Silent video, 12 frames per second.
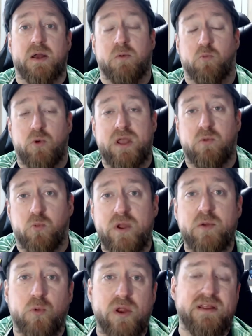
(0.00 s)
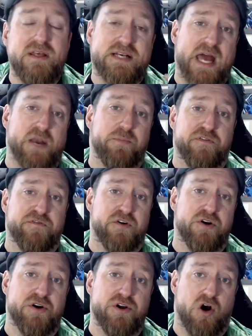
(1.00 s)
We really kind of
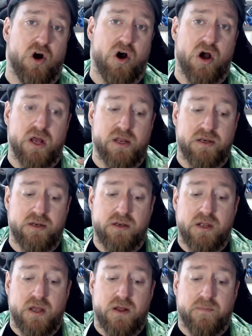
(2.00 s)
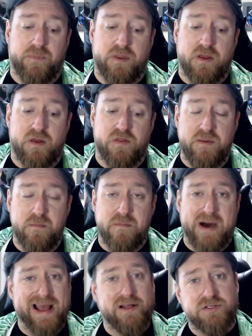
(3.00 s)
preferred on the
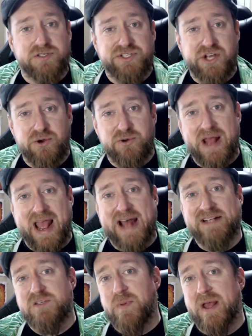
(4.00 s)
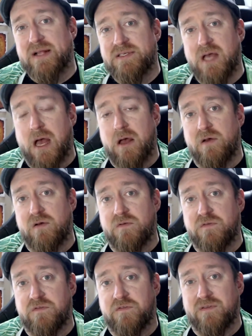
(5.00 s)
milestone aspect
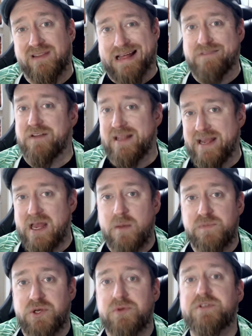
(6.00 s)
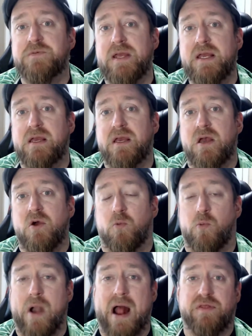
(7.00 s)
of leveling up, so to speak,
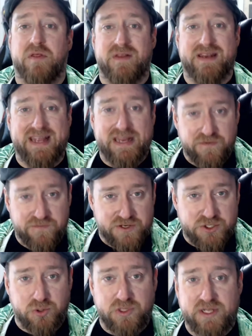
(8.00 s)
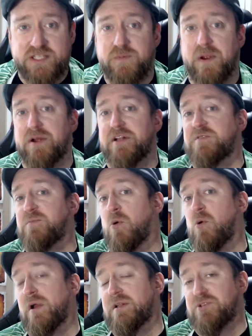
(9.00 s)
rather than individual experience
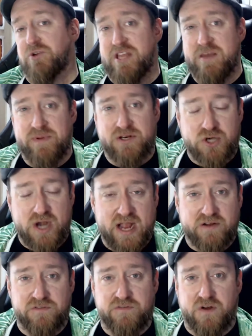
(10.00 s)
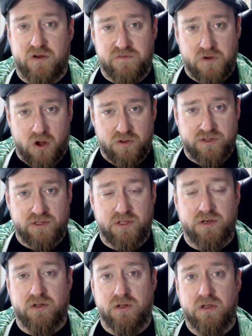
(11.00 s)
points or keeping track of all the
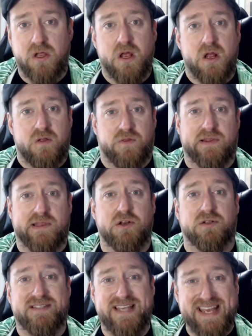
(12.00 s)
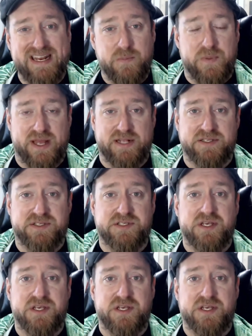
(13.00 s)
little tidbits.